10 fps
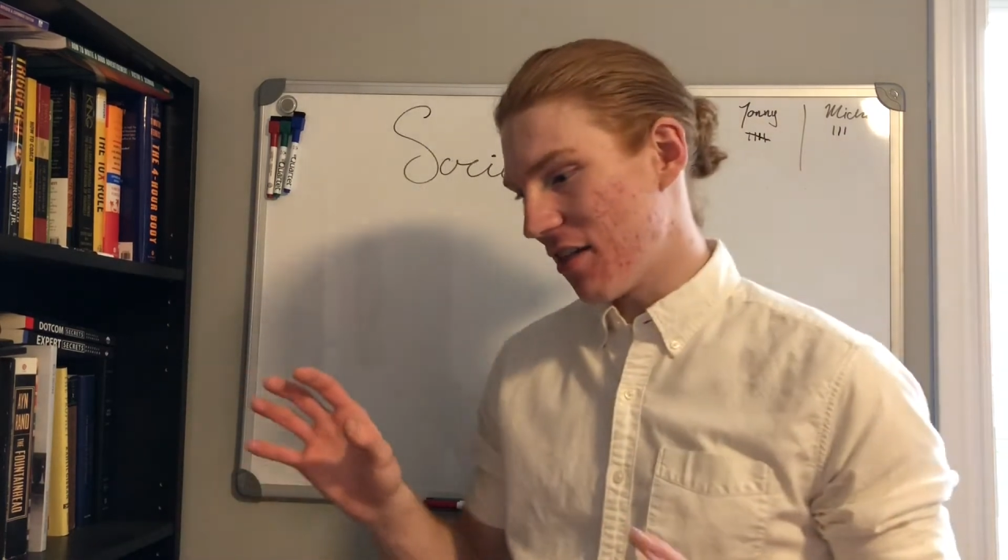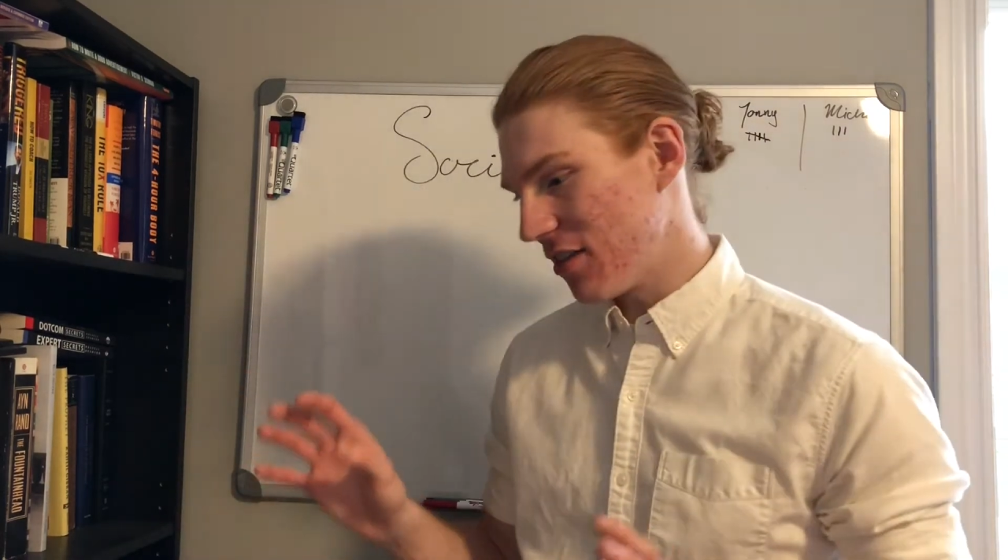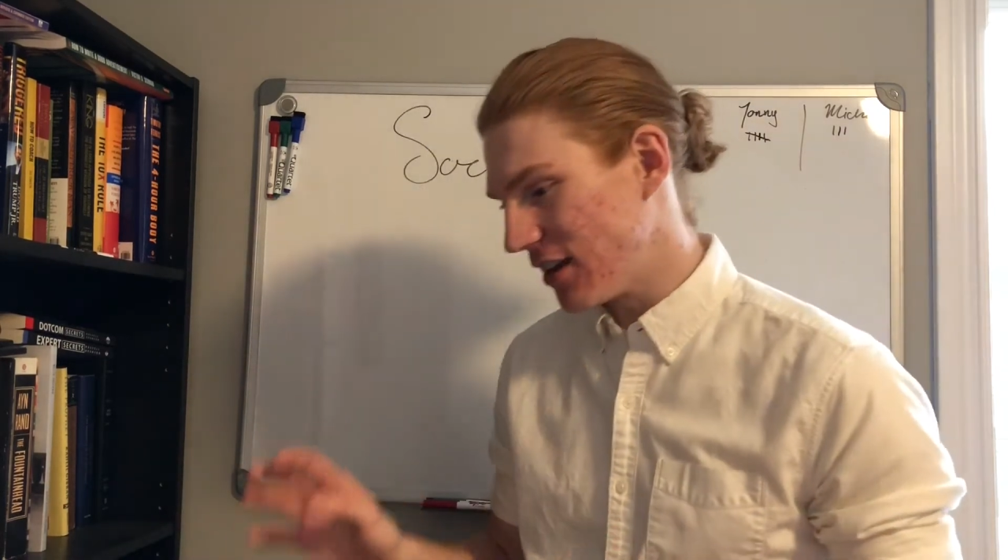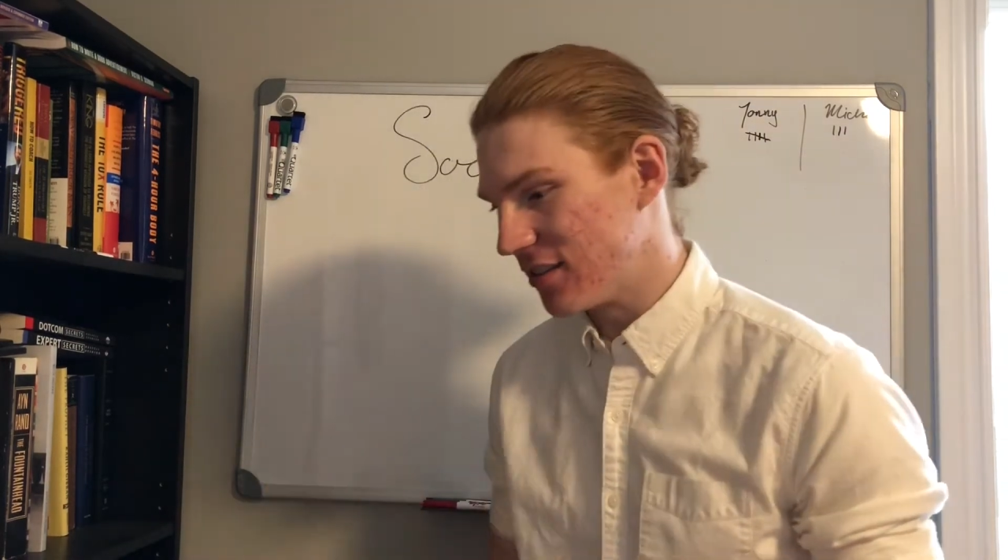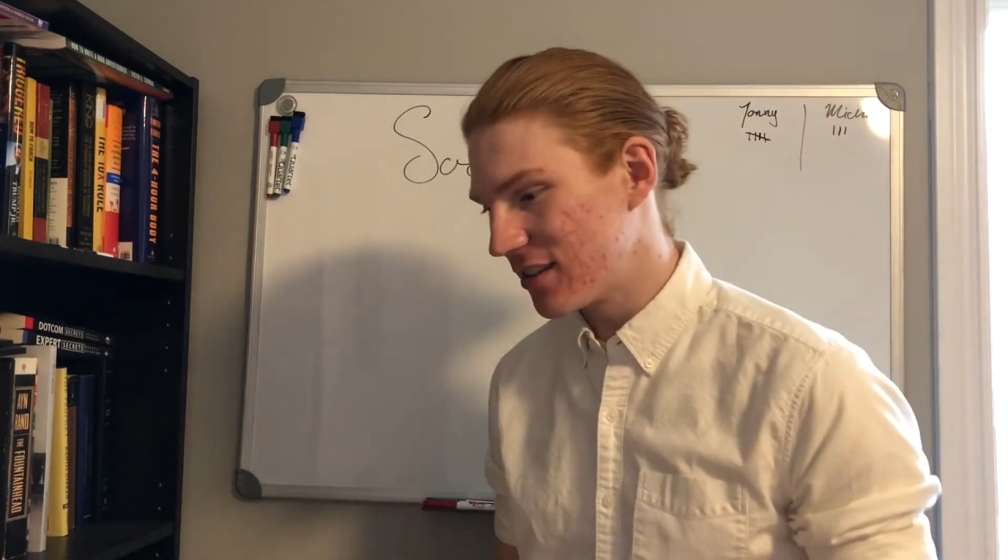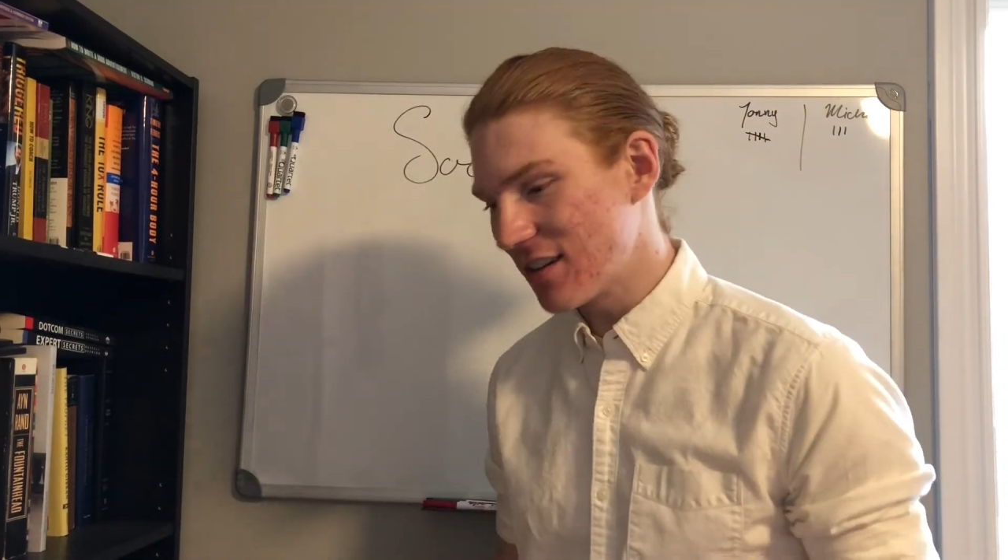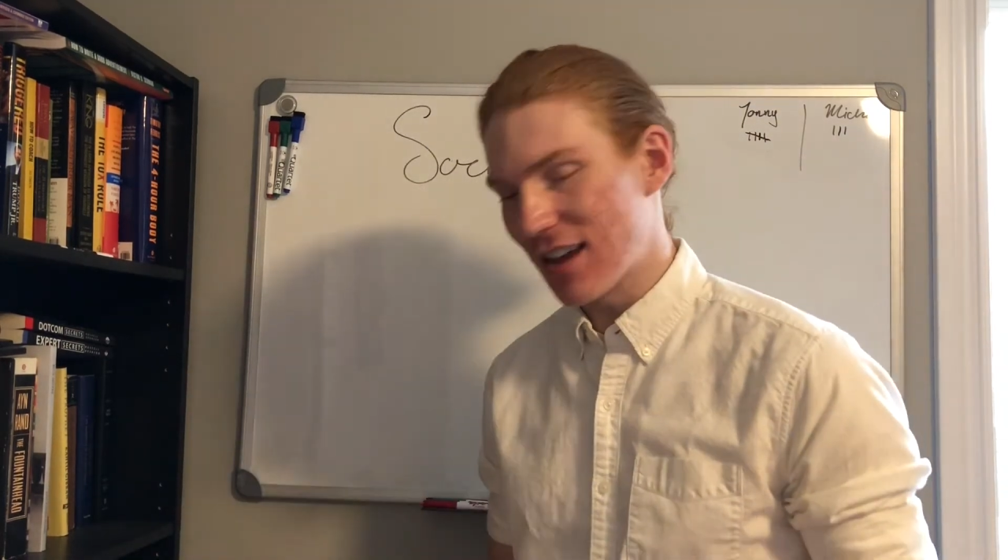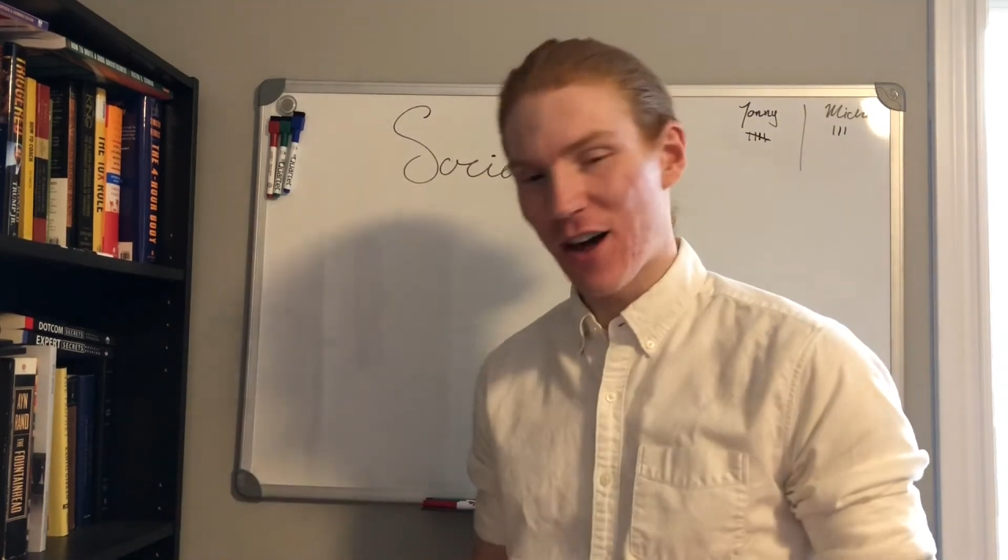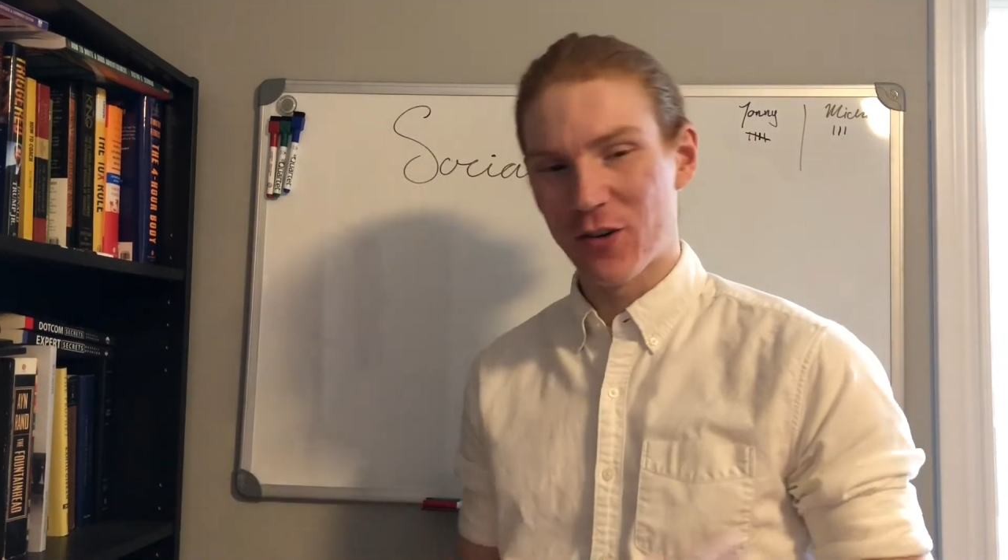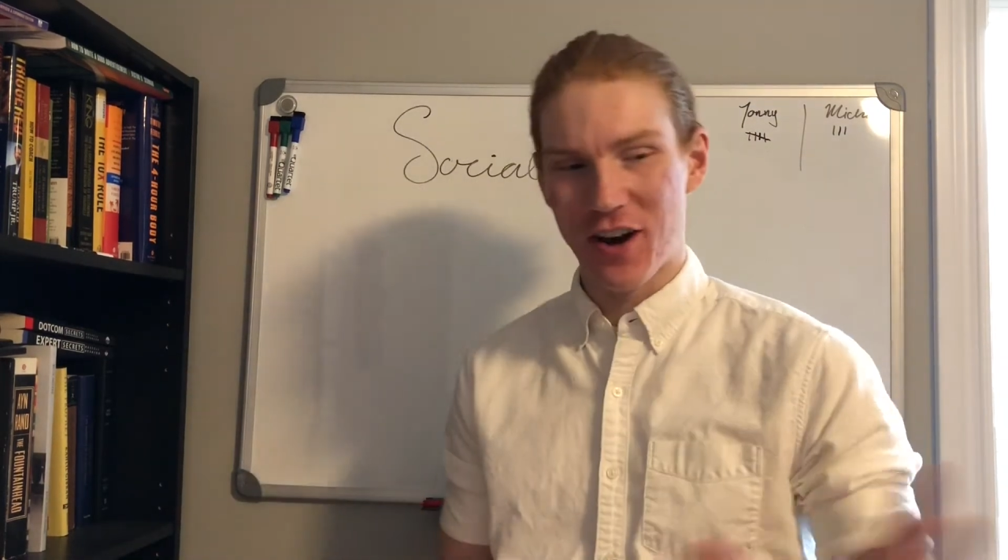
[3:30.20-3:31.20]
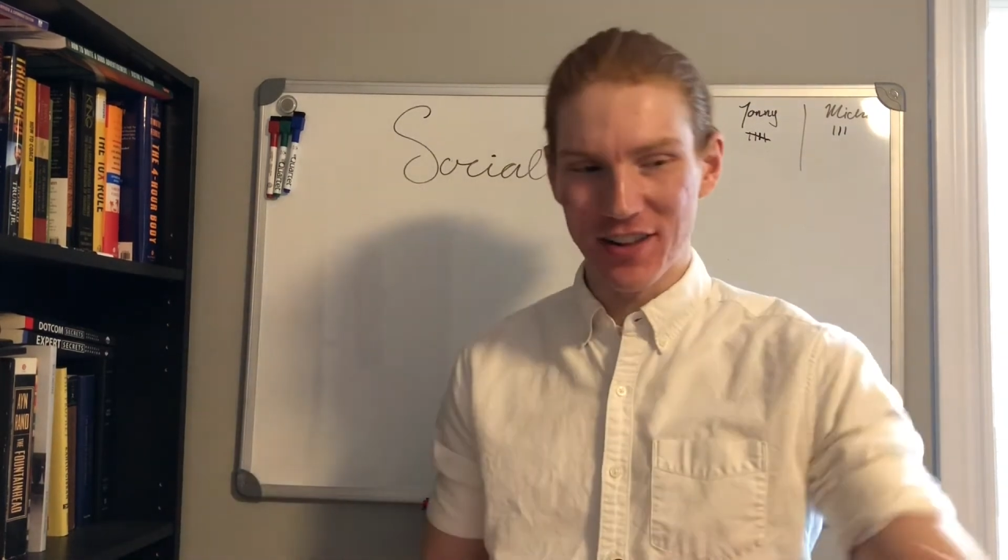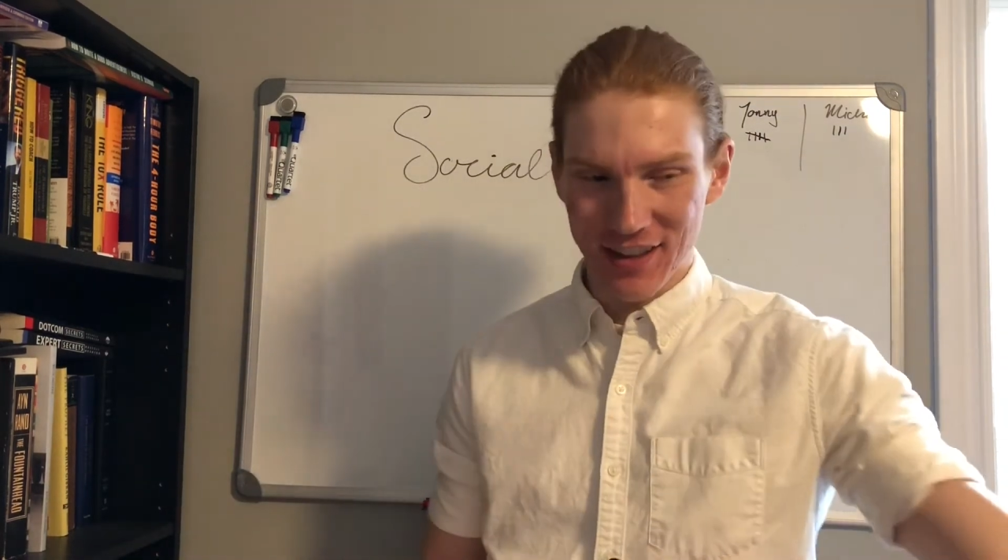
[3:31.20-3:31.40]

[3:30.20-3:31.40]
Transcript: he'd sit down, right?